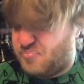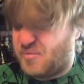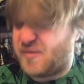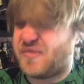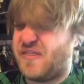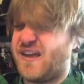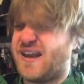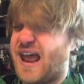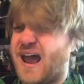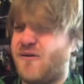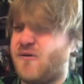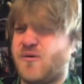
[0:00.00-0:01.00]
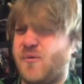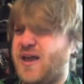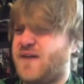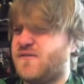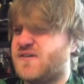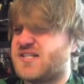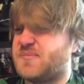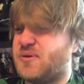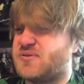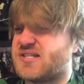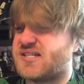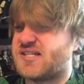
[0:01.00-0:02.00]
But then how are we ever
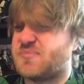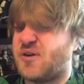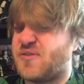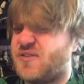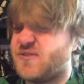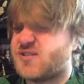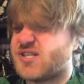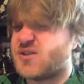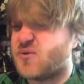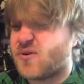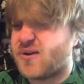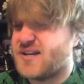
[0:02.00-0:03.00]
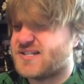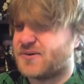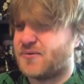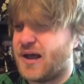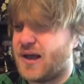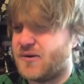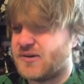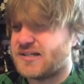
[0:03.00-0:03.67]
supposed to spread their stories around?